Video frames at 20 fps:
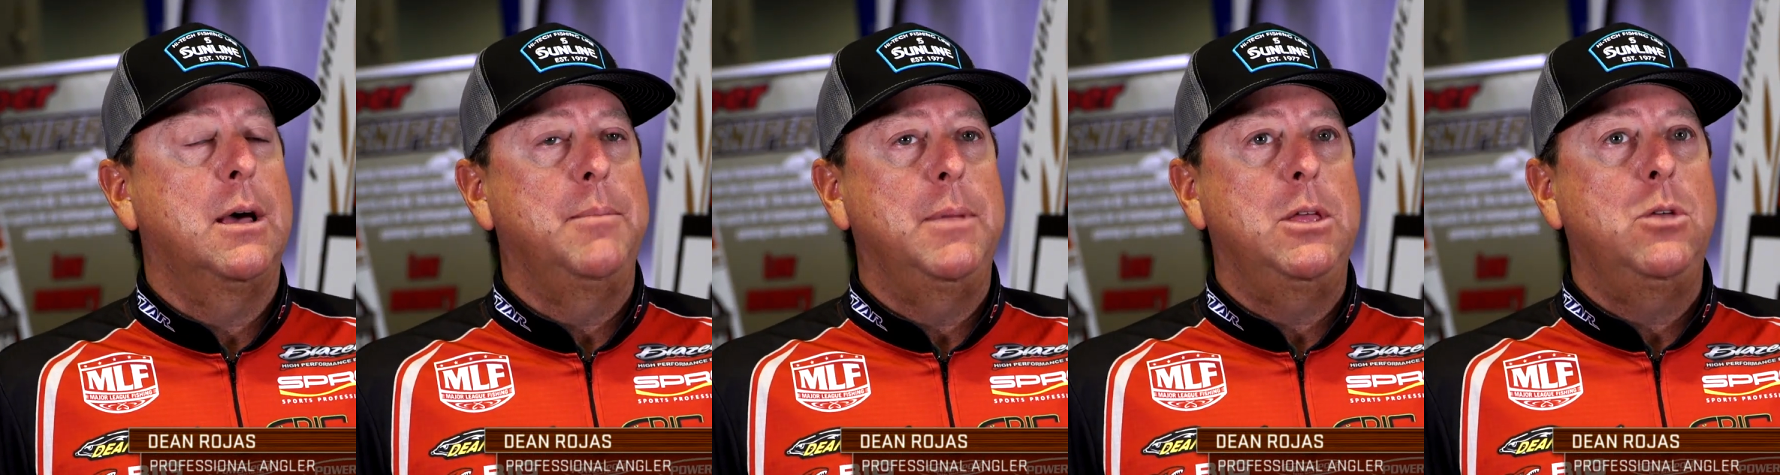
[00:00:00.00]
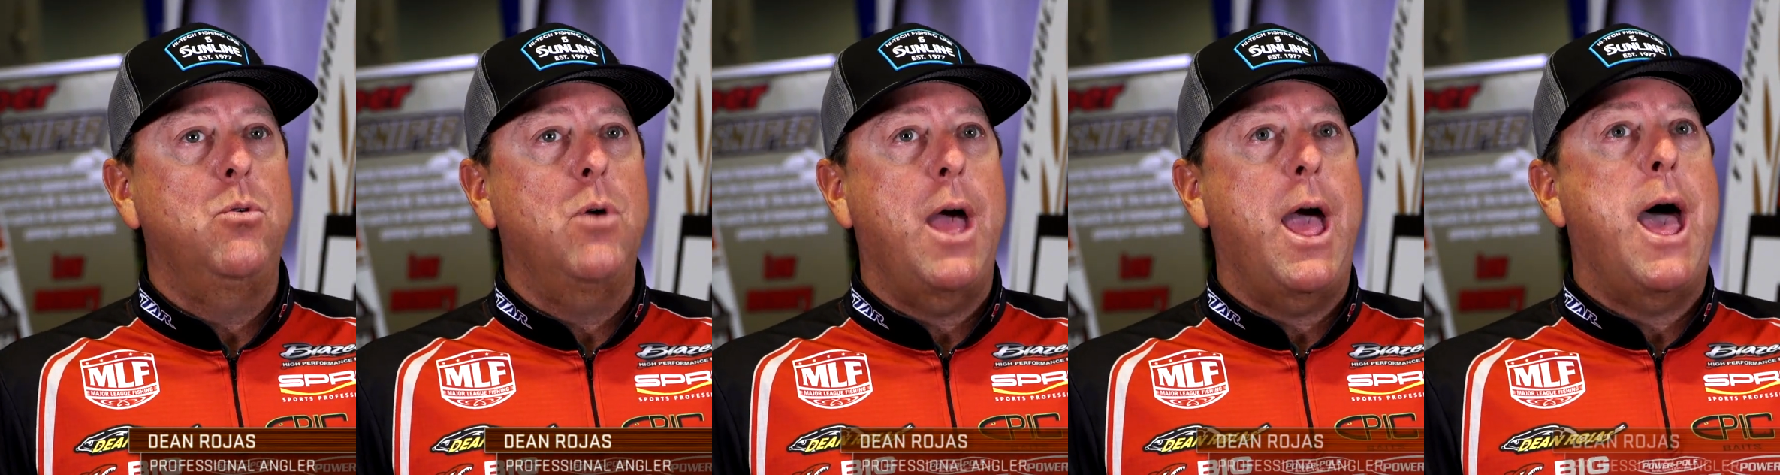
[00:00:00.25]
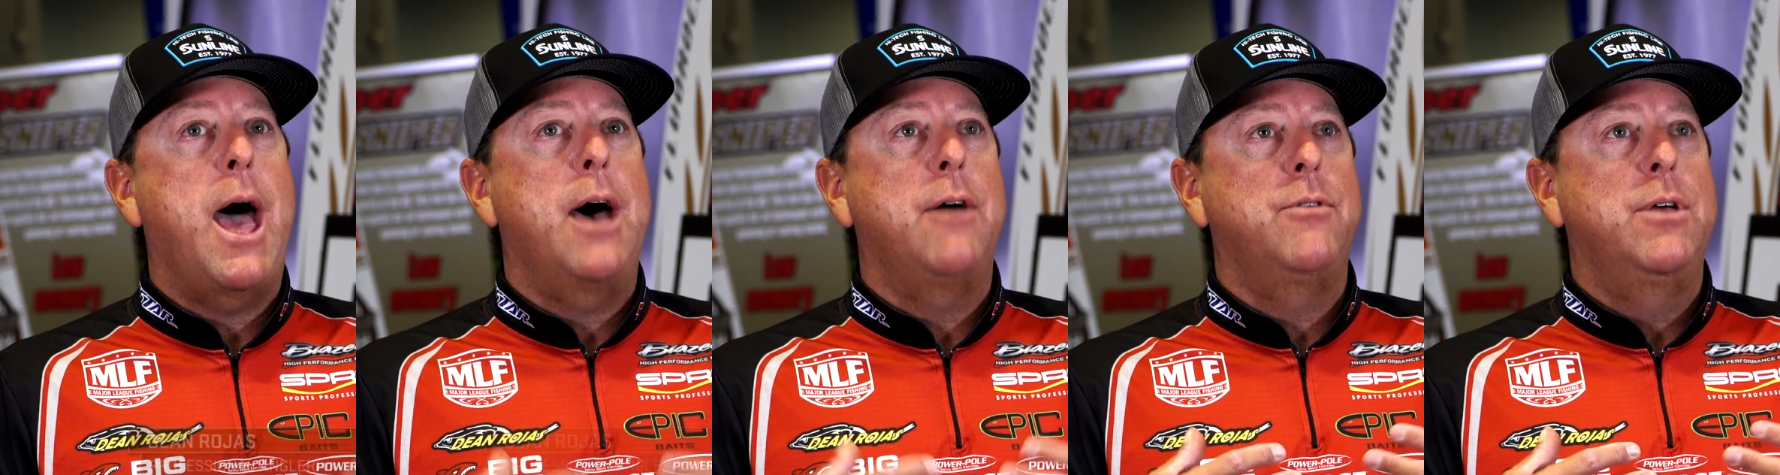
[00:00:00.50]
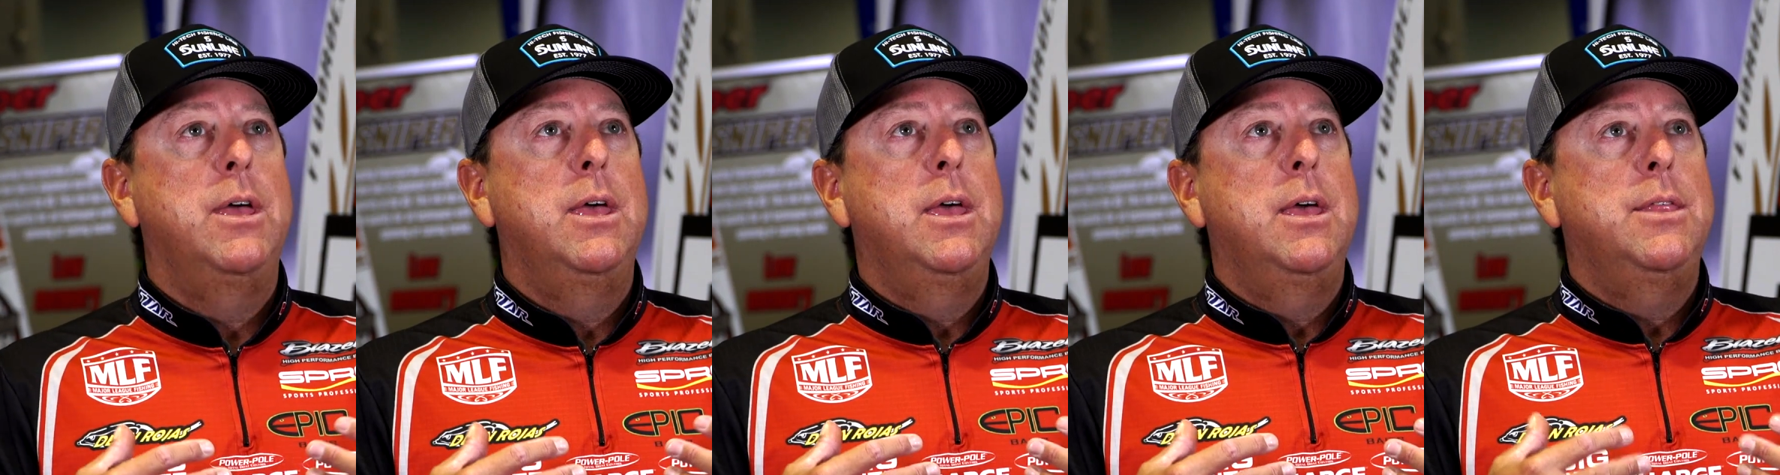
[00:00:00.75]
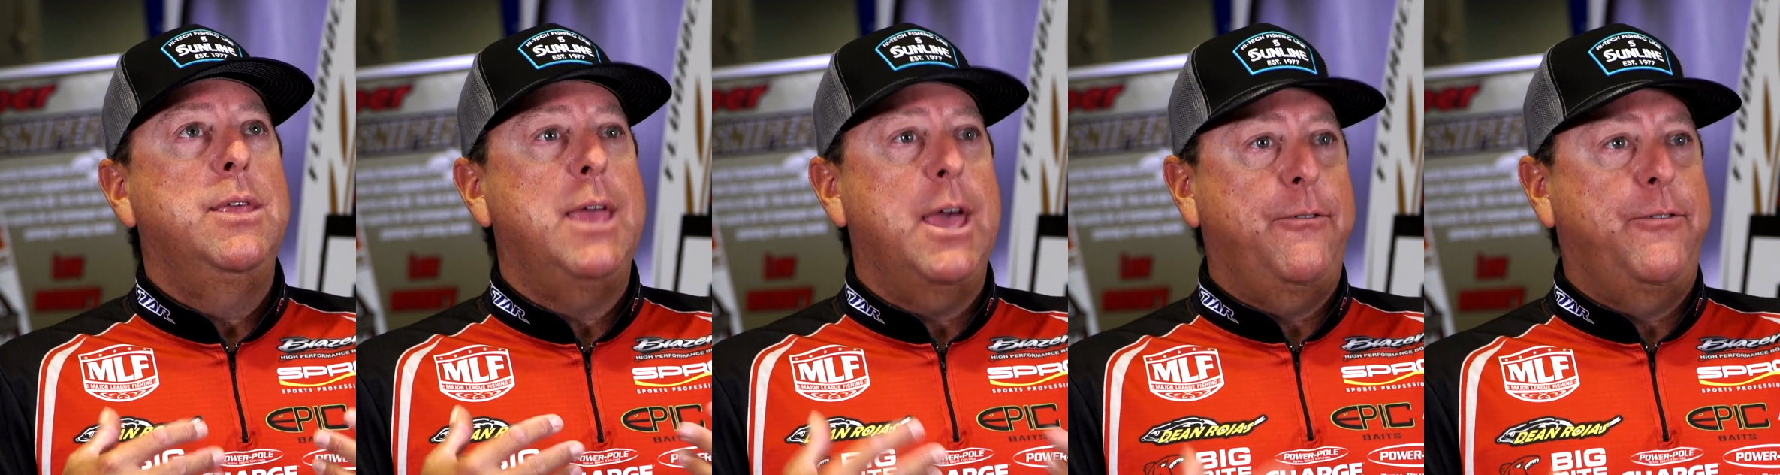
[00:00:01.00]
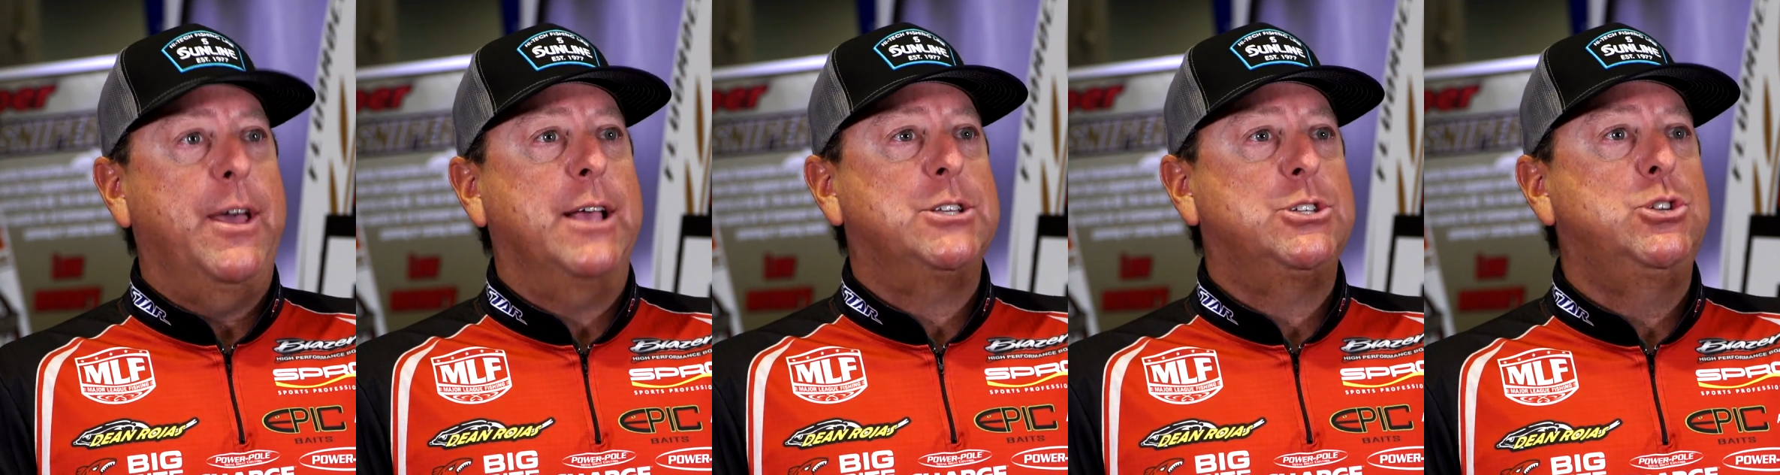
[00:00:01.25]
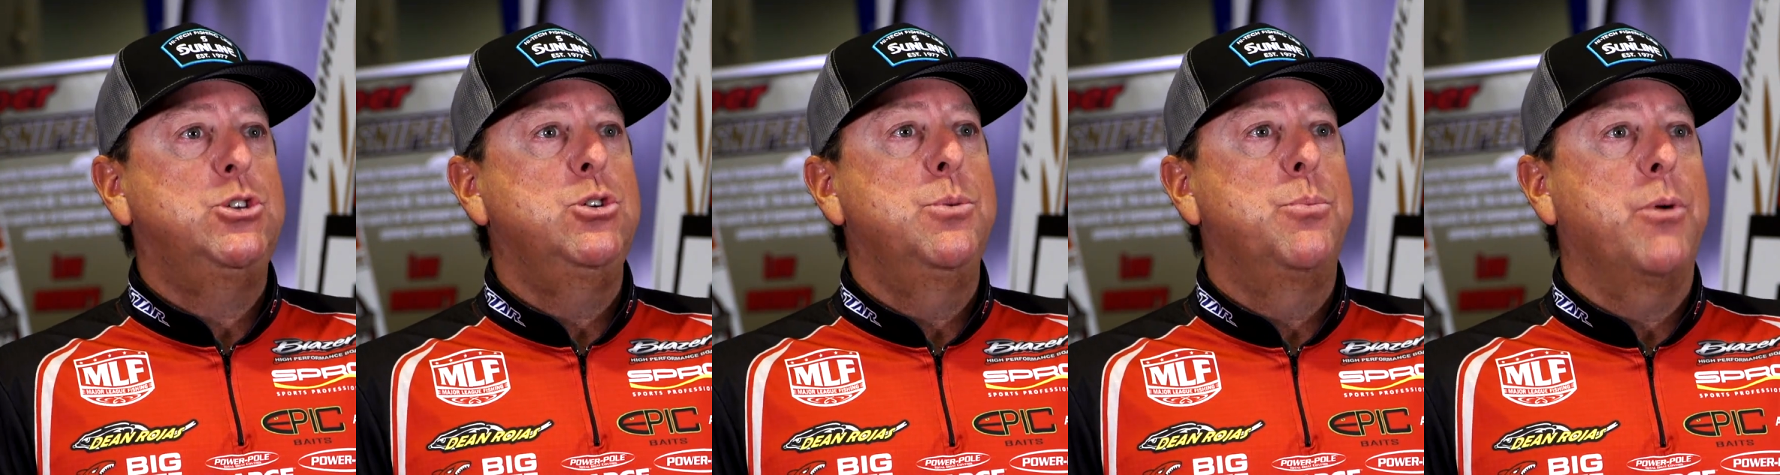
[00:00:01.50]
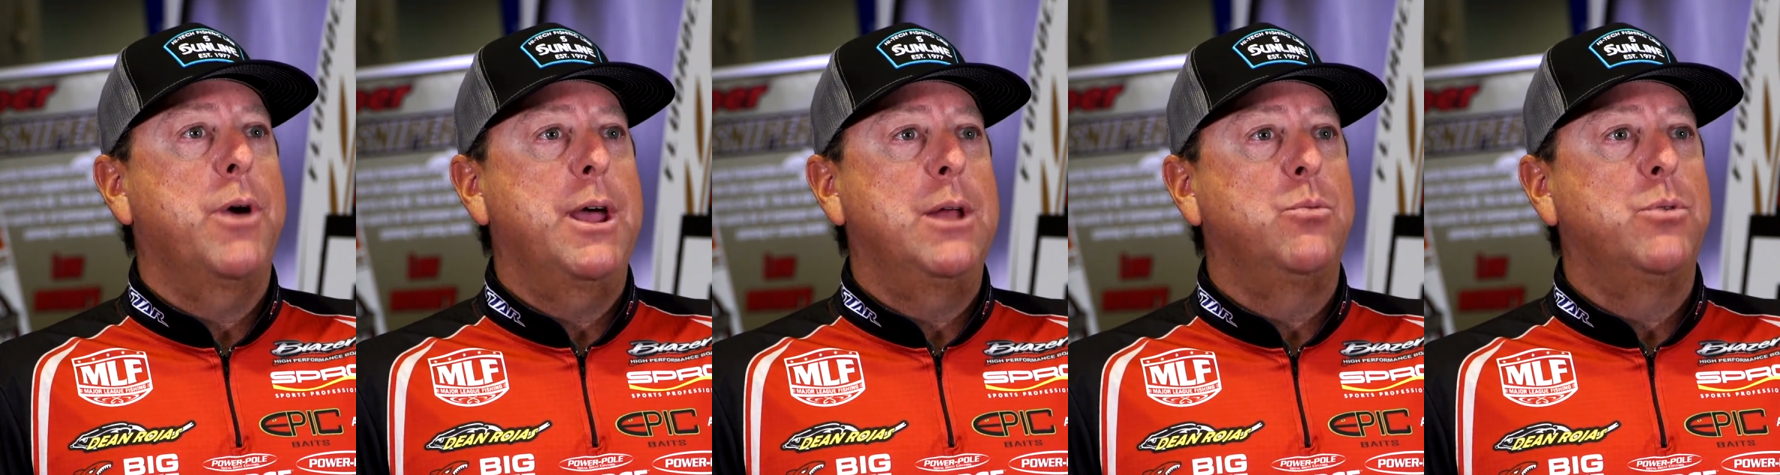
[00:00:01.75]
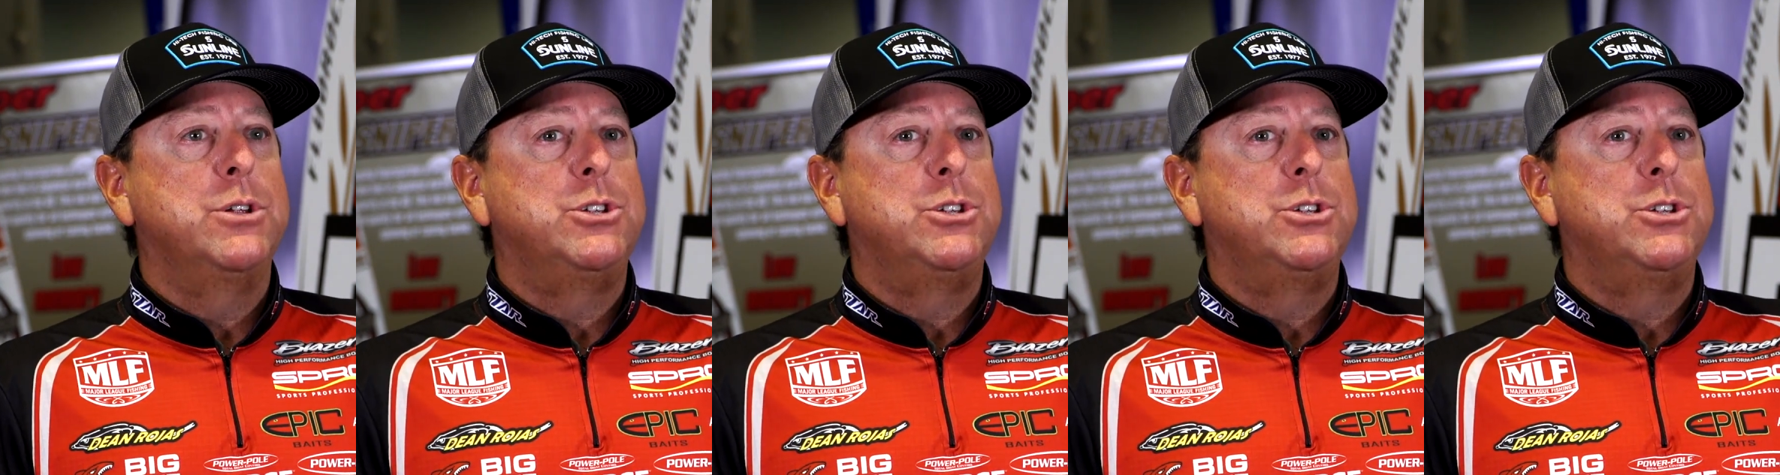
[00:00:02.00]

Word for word: I mean, you have the FX2 braid,